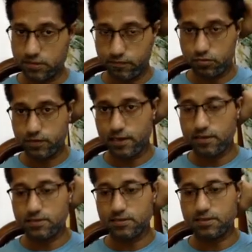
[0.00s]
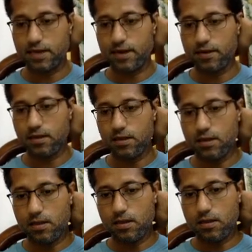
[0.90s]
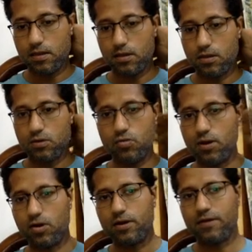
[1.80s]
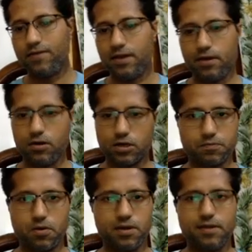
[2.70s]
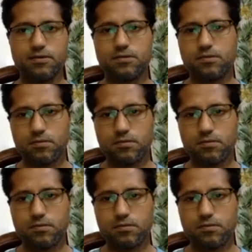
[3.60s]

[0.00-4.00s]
two triangles is that you are not given any correspondence.